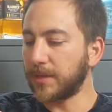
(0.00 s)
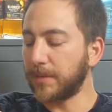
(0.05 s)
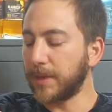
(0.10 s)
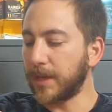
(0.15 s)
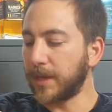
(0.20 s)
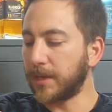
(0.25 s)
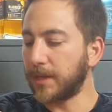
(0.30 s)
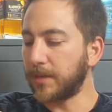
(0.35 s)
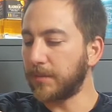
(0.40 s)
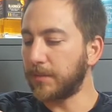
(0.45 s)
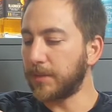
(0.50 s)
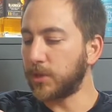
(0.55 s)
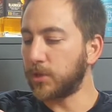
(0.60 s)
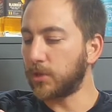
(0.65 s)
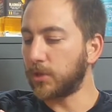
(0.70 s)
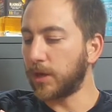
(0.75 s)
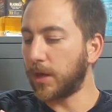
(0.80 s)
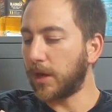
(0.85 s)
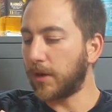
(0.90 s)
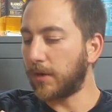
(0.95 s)
making,
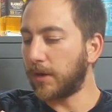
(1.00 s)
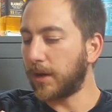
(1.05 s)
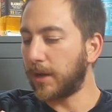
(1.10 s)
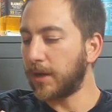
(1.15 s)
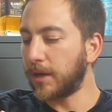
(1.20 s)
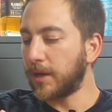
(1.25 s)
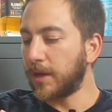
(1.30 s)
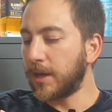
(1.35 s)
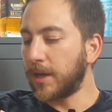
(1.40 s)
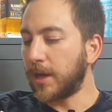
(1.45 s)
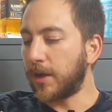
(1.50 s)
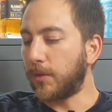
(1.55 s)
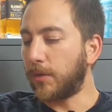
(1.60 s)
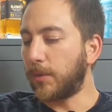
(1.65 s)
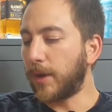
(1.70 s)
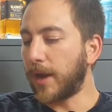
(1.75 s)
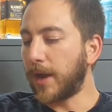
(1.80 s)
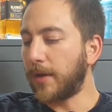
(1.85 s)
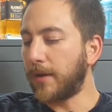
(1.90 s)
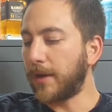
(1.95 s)
Mizunara, a
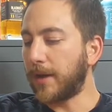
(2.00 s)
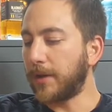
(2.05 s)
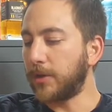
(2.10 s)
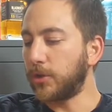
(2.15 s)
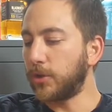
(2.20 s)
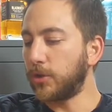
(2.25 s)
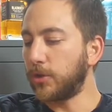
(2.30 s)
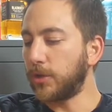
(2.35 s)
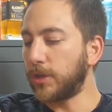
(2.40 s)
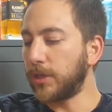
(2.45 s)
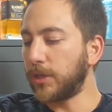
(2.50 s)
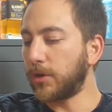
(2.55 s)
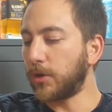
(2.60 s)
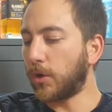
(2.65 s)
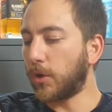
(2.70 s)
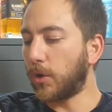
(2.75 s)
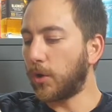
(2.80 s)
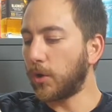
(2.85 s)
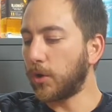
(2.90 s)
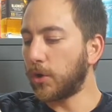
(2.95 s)
rare and unique
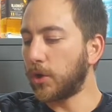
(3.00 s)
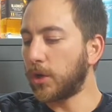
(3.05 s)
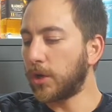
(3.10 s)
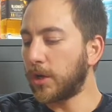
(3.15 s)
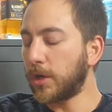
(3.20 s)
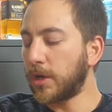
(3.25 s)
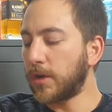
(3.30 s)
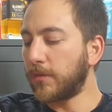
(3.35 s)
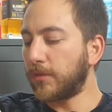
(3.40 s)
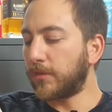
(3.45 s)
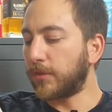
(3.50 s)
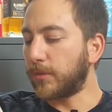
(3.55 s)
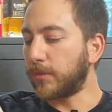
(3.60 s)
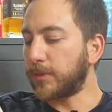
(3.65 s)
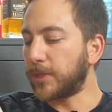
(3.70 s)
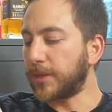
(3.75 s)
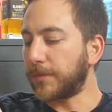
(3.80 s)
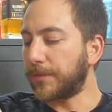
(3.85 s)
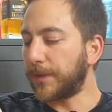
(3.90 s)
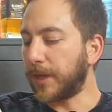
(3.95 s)
oak from
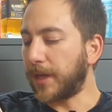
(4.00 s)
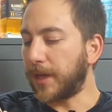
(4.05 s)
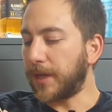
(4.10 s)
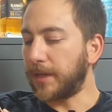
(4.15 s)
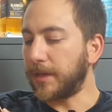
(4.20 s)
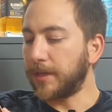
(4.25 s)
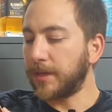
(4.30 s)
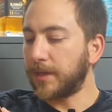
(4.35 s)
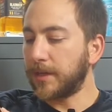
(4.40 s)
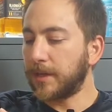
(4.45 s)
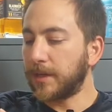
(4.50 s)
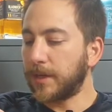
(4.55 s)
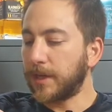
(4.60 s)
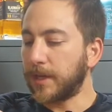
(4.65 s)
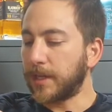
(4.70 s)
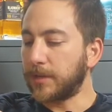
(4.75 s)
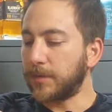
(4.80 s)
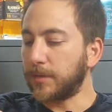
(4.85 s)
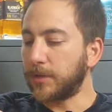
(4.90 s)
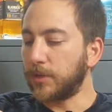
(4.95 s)
Japan,
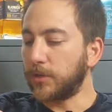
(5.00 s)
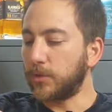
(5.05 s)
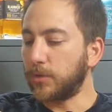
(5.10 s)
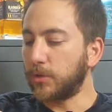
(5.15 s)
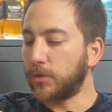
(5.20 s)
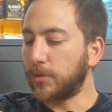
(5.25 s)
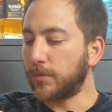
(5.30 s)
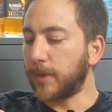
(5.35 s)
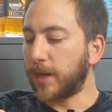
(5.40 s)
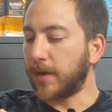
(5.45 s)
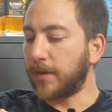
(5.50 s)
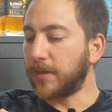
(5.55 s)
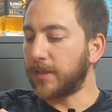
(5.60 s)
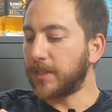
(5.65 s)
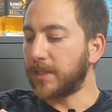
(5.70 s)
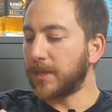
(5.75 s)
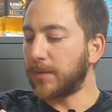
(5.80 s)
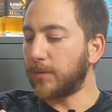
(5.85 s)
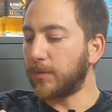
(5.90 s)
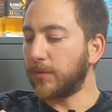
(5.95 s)
has been used to marry
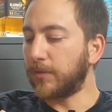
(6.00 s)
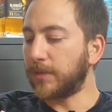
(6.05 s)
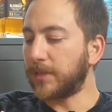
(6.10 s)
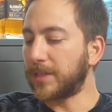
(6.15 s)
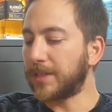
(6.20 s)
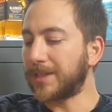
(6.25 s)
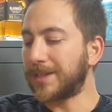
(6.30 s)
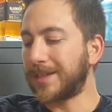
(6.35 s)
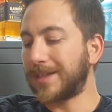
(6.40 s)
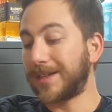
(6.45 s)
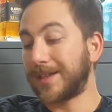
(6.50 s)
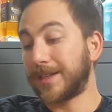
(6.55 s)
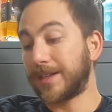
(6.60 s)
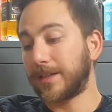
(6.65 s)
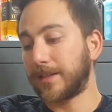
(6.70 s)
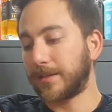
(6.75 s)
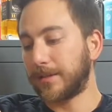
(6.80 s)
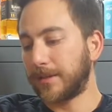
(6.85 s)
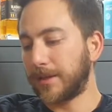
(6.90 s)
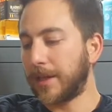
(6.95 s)
some of this
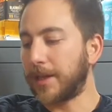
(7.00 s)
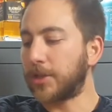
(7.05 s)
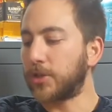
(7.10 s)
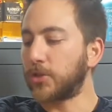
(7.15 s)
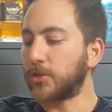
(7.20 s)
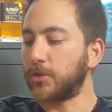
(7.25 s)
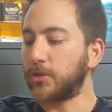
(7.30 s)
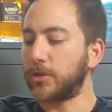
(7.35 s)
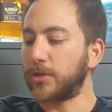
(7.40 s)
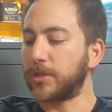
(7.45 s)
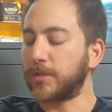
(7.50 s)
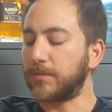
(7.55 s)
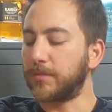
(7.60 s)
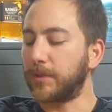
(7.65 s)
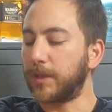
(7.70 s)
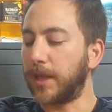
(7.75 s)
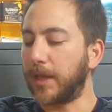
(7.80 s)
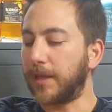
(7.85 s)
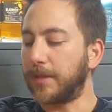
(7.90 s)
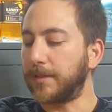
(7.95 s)
exclusive
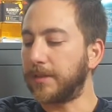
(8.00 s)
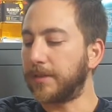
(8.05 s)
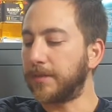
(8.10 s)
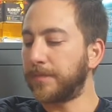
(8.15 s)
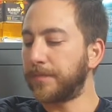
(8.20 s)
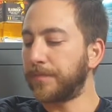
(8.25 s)
blend.